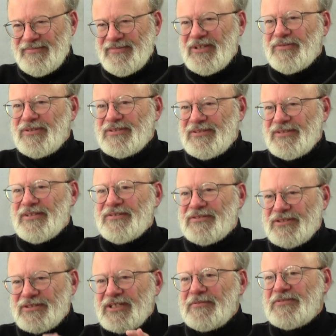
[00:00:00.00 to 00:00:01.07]
ethicists. But it's
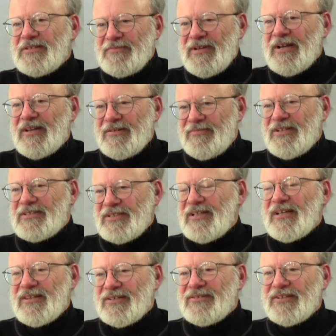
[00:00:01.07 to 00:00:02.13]
a subject matter that makes it
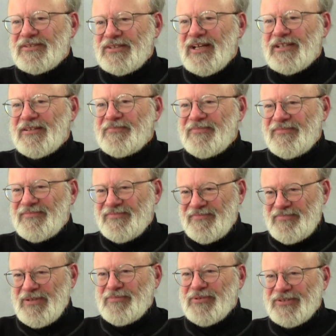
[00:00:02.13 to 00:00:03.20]
ethical. It's not the
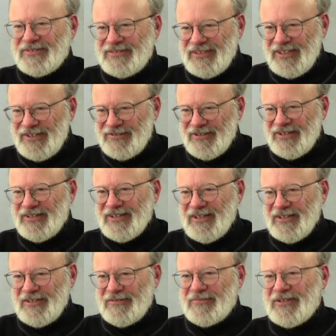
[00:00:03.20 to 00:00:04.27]
people sitting around
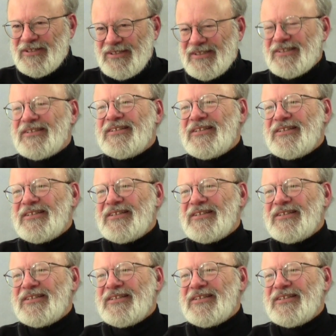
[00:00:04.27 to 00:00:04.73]
talking about it.